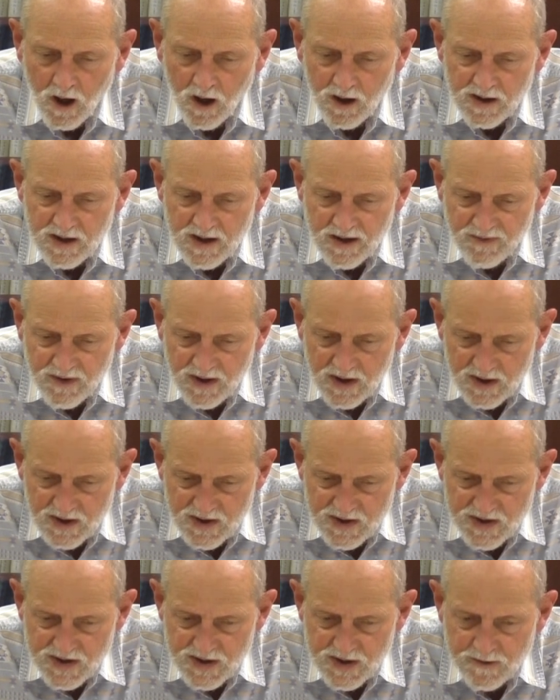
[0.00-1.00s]
are giving
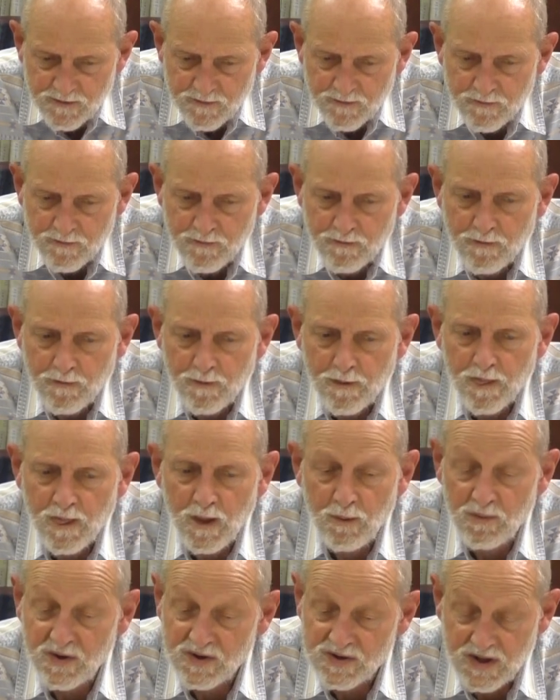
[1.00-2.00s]
us,
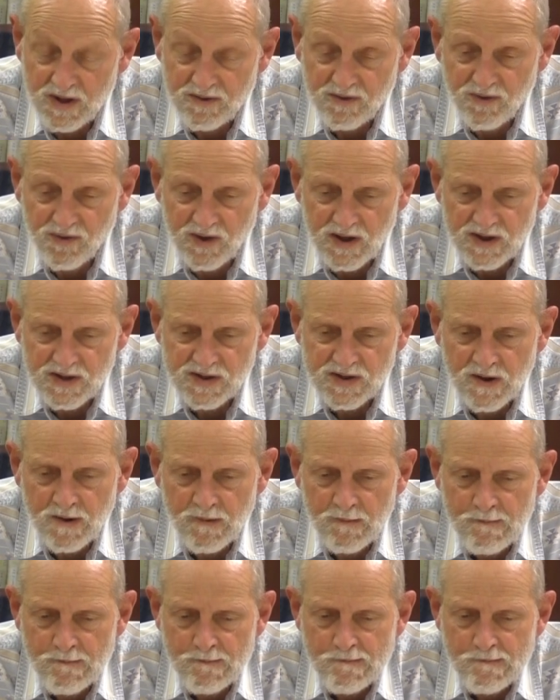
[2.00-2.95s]
amongst other things,